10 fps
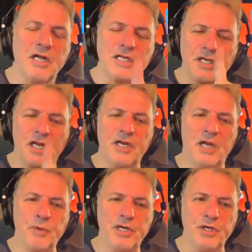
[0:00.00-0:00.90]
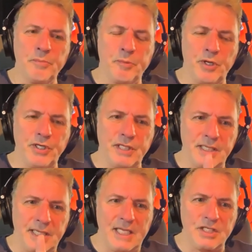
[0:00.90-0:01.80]
Did I not read in your book
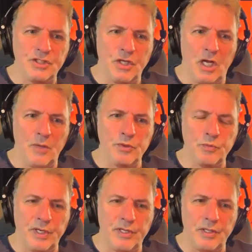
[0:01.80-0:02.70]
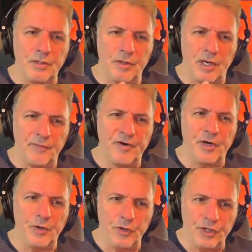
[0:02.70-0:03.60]
that that song was one of a
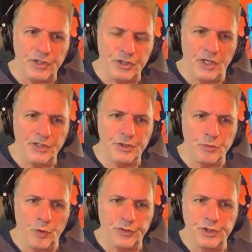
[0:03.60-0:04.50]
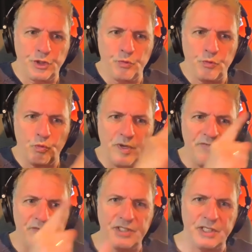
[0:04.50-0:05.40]
very early song that you wrote that you
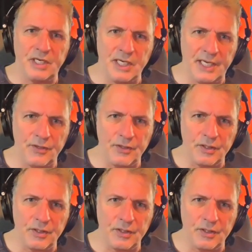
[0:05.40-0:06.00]
revisited later?